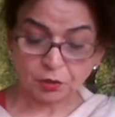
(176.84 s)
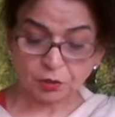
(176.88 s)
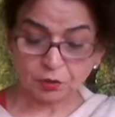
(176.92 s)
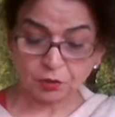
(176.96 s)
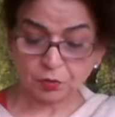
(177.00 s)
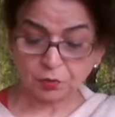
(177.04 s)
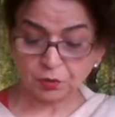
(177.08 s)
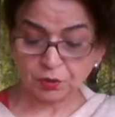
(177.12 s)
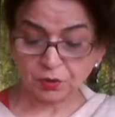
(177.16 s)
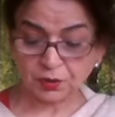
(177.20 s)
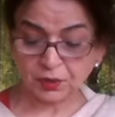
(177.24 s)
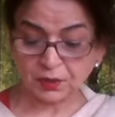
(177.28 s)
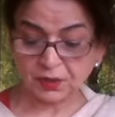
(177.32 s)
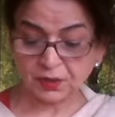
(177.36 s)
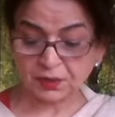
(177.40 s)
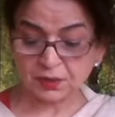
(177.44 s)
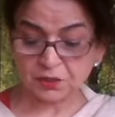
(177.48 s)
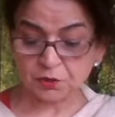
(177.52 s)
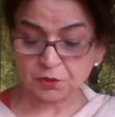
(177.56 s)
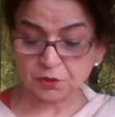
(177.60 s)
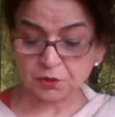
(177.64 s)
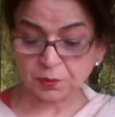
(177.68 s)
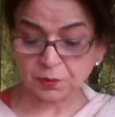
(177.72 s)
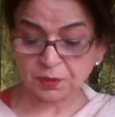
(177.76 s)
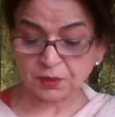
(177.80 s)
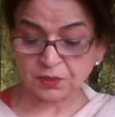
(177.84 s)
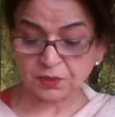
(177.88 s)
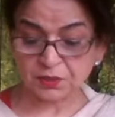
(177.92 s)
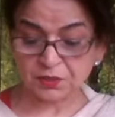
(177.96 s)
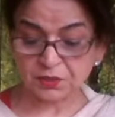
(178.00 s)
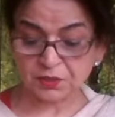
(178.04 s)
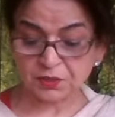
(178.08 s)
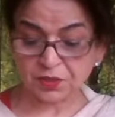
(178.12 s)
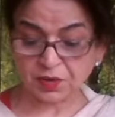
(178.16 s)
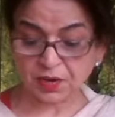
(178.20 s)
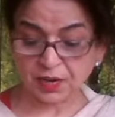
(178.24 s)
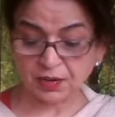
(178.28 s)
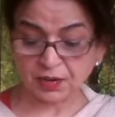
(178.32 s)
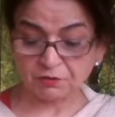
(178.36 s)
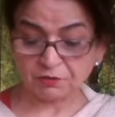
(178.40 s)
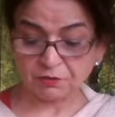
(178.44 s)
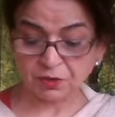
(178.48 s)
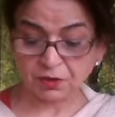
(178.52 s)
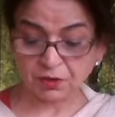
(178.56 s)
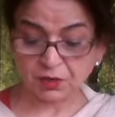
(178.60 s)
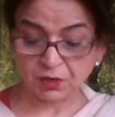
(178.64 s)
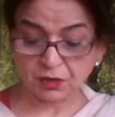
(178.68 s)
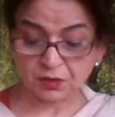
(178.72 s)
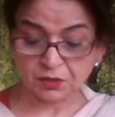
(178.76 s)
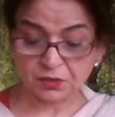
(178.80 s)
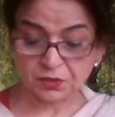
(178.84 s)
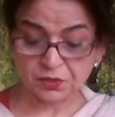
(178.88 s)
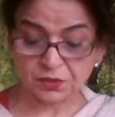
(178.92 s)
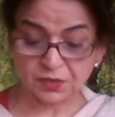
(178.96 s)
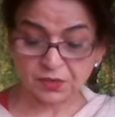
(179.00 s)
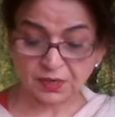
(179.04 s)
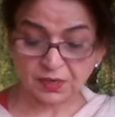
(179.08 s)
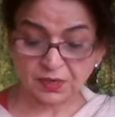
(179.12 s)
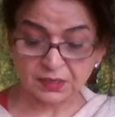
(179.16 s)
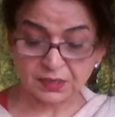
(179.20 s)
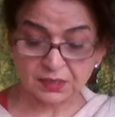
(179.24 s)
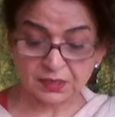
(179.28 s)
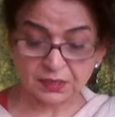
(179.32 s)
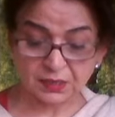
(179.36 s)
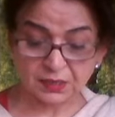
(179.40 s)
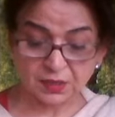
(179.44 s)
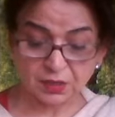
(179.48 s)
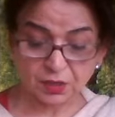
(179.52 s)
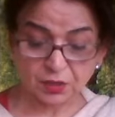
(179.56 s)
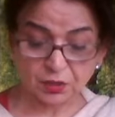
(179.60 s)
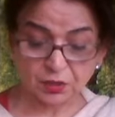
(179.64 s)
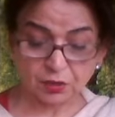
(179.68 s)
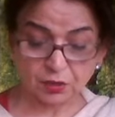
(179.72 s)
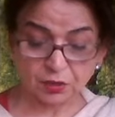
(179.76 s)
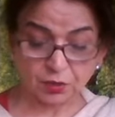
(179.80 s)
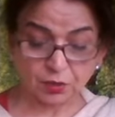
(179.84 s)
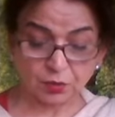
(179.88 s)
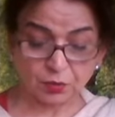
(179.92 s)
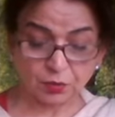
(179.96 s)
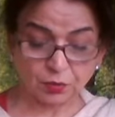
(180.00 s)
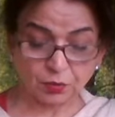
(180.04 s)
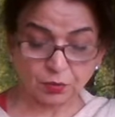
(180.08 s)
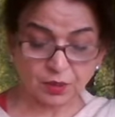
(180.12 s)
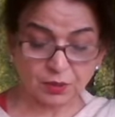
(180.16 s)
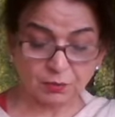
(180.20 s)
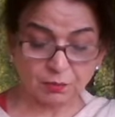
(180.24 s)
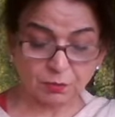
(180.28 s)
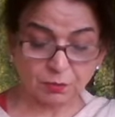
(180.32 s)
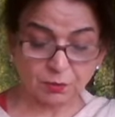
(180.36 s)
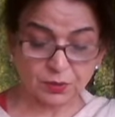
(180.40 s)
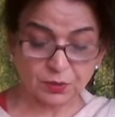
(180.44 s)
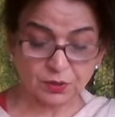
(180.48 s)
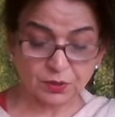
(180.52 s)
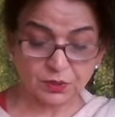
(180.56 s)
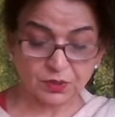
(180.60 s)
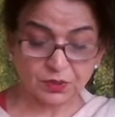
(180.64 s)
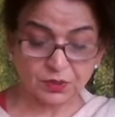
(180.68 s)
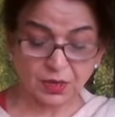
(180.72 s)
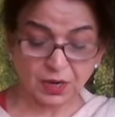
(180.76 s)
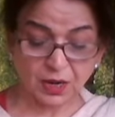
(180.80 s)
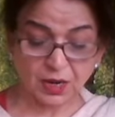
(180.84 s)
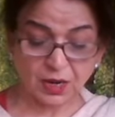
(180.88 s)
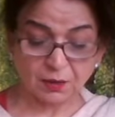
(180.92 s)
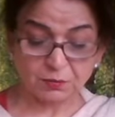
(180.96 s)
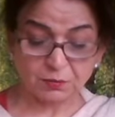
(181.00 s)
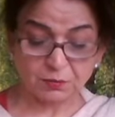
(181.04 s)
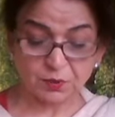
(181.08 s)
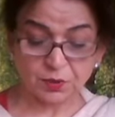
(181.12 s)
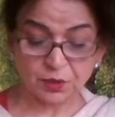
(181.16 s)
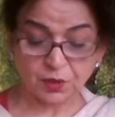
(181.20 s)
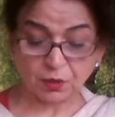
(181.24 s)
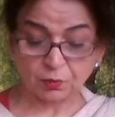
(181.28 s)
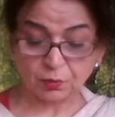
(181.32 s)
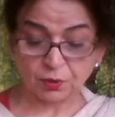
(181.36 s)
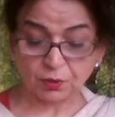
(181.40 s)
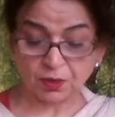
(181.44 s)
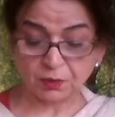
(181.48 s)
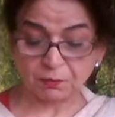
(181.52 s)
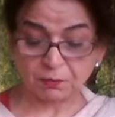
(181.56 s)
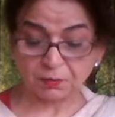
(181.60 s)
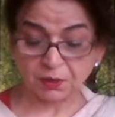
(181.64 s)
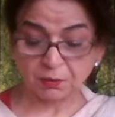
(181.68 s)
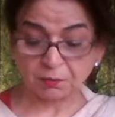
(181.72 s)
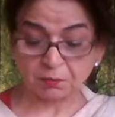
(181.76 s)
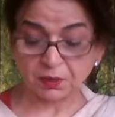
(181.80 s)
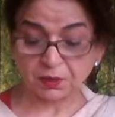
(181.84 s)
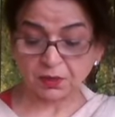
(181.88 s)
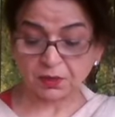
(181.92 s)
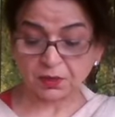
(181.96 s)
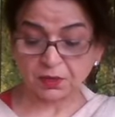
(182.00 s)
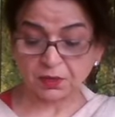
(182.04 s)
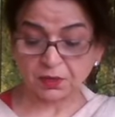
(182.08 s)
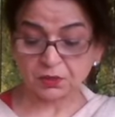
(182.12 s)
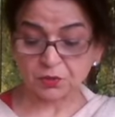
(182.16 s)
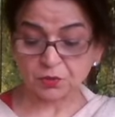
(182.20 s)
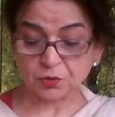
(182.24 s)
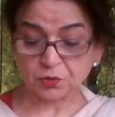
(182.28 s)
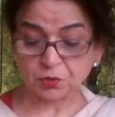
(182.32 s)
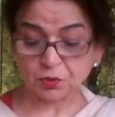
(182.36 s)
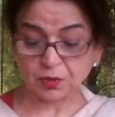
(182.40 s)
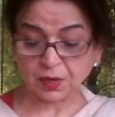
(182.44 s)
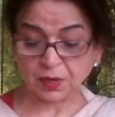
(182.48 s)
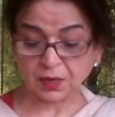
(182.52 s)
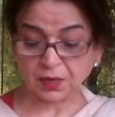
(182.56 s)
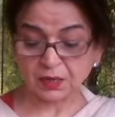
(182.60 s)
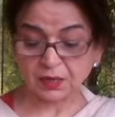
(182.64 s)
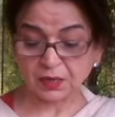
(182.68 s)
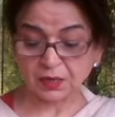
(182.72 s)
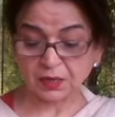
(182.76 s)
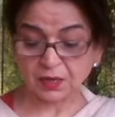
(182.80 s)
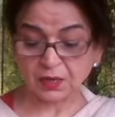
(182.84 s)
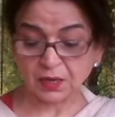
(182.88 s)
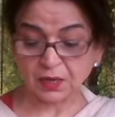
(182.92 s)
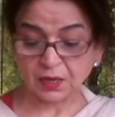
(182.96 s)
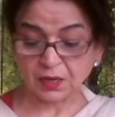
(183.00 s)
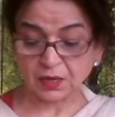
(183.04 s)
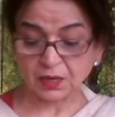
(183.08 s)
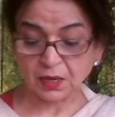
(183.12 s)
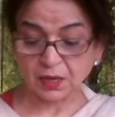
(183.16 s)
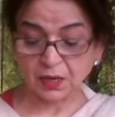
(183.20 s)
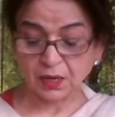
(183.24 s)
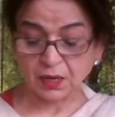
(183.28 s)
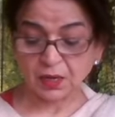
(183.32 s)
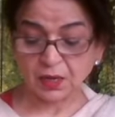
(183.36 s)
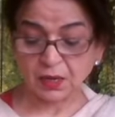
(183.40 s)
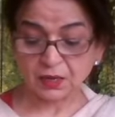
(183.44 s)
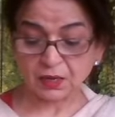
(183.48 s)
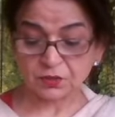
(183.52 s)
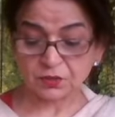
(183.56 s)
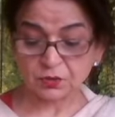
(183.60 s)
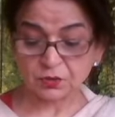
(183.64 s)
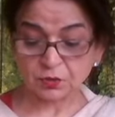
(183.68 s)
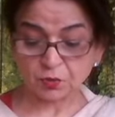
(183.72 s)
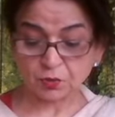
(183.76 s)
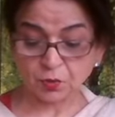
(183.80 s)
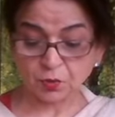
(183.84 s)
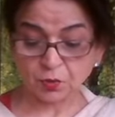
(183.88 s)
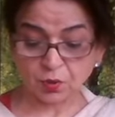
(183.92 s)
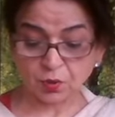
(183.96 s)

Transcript: Duryodhan and his brothers arrive in Karna's tent. Duryodhan puts his arms around him and begins to cry again, as do